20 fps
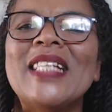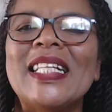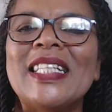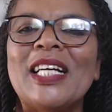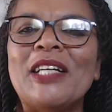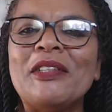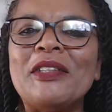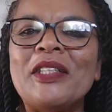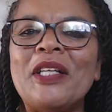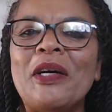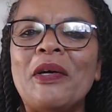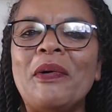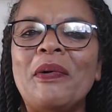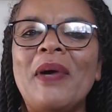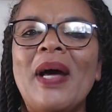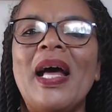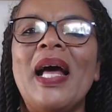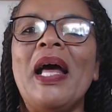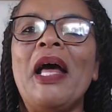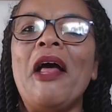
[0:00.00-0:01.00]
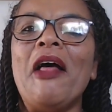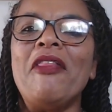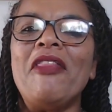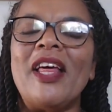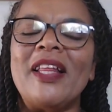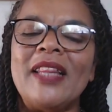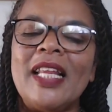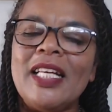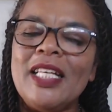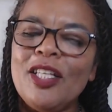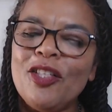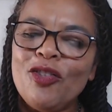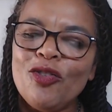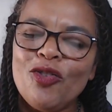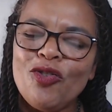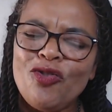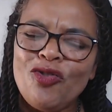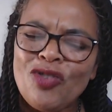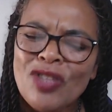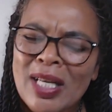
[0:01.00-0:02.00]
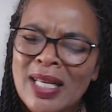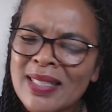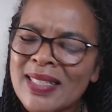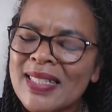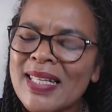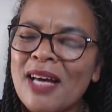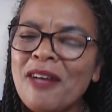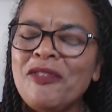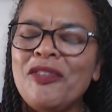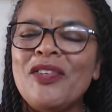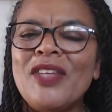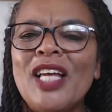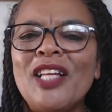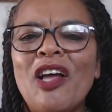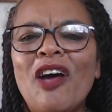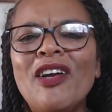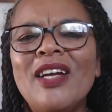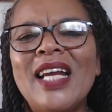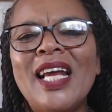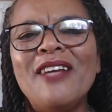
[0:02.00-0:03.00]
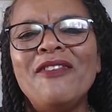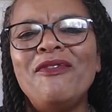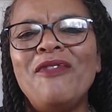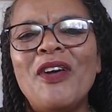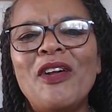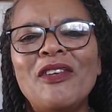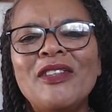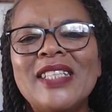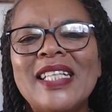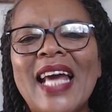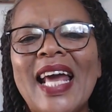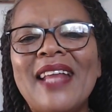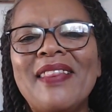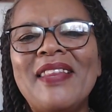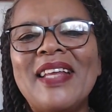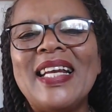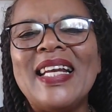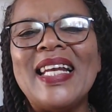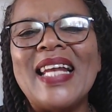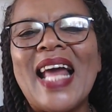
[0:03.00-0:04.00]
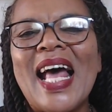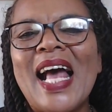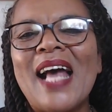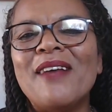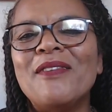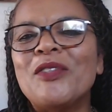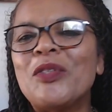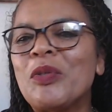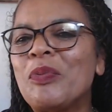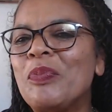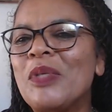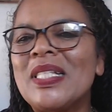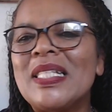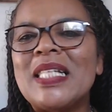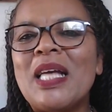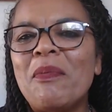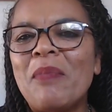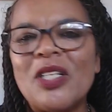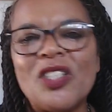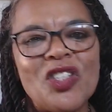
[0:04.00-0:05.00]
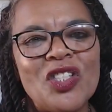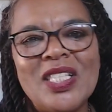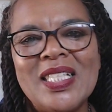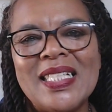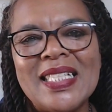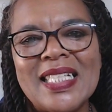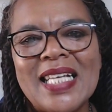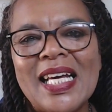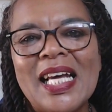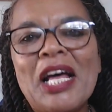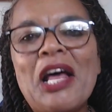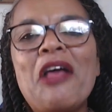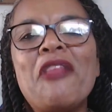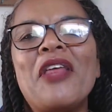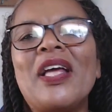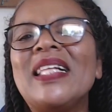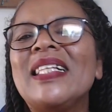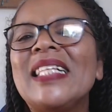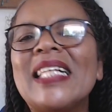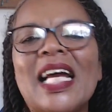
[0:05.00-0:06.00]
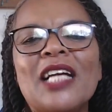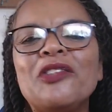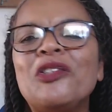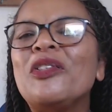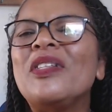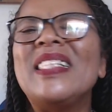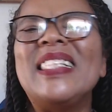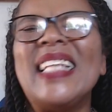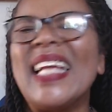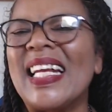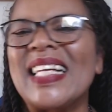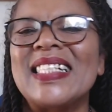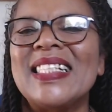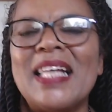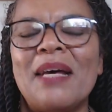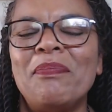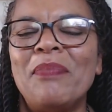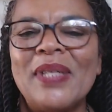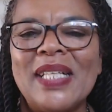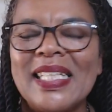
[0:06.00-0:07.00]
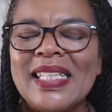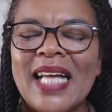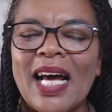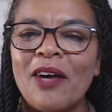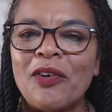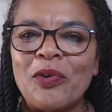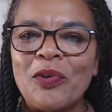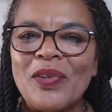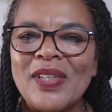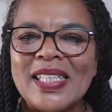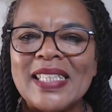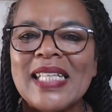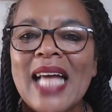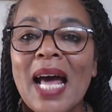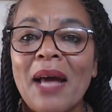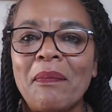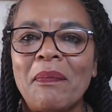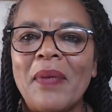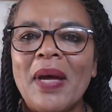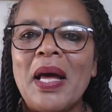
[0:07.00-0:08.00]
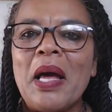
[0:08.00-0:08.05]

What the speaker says: that don't know that they need to just go to that online folder and their lives would be so much easier than trying to track somebody down all the time.